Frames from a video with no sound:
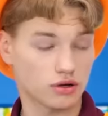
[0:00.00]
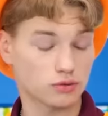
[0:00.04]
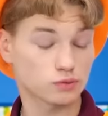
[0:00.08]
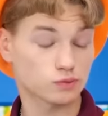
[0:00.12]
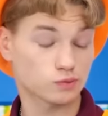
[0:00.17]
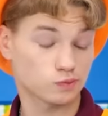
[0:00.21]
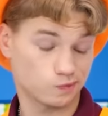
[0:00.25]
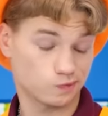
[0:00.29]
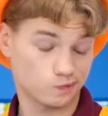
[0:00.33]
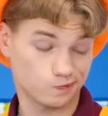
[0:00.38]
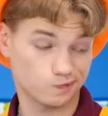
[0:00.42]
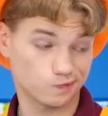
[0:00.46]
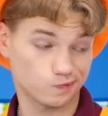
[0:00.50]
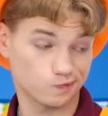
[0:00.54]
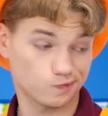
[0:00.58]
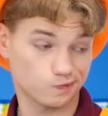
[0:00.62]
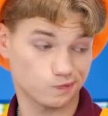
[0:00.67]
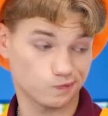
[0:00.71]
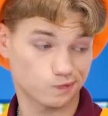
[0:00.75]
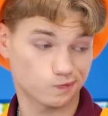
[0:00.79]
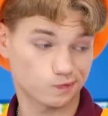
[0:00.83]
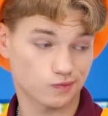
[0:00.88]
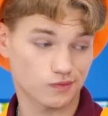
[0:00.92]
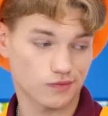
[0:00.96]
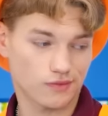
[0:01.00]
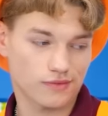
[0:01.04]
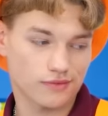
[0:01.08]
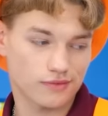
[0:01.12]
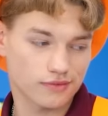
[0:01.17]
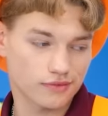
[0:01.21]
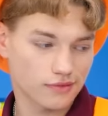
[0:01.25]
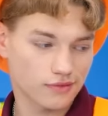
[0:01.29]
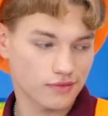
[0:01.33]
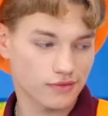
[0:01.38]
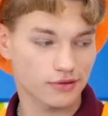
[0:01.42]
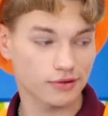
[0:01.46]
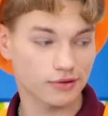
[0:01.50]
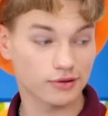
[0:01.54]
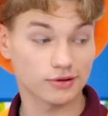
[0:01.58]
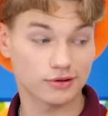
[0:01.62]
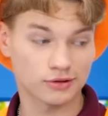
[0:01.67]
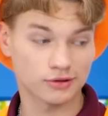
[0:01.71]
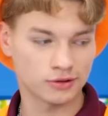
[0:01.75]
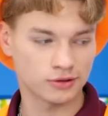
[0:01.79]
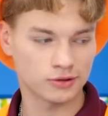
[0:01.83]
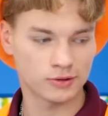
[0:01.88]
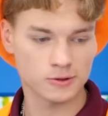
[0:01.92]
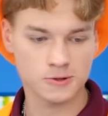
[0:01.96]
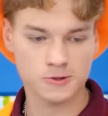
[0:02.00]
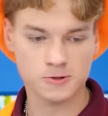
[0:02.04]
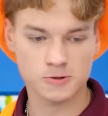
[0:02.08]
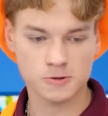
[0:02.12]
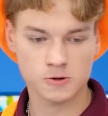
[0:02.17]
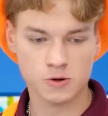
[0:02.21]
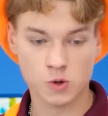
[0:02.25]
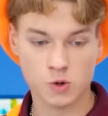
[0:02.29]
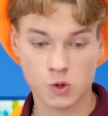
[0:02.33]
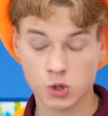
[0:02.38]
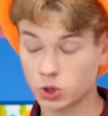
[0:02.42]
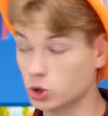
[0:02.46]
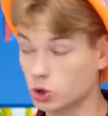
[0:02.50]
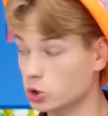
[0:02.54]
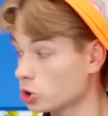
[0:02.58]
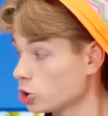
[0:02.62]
I'm talented, what can I say? Hang on.